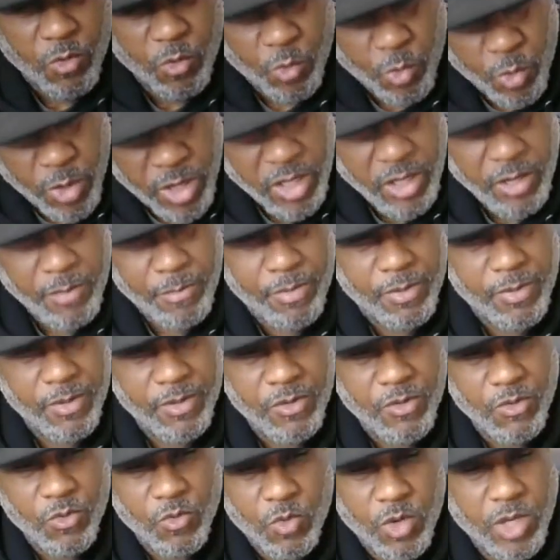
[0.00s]
reap
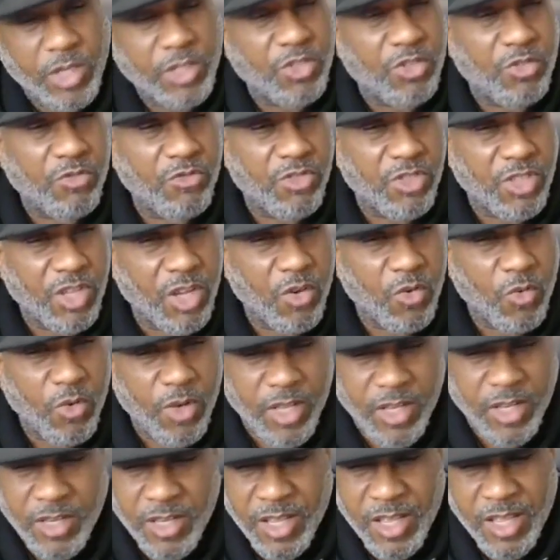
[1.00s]
what you sow,
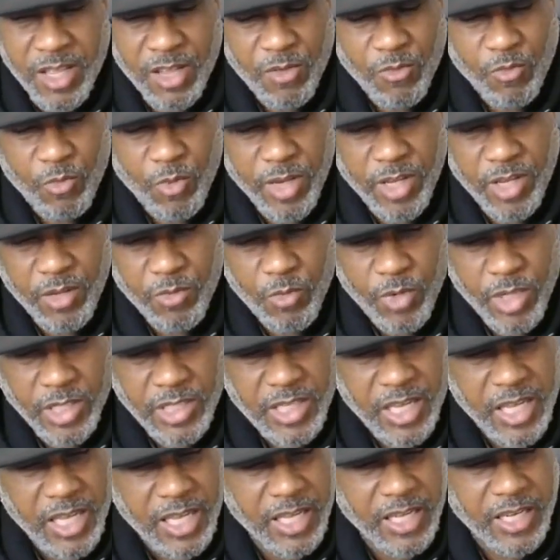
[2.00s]
and we we
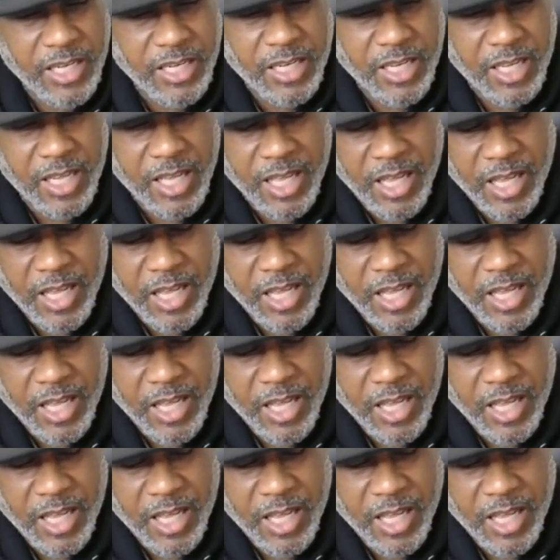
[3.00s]
tend,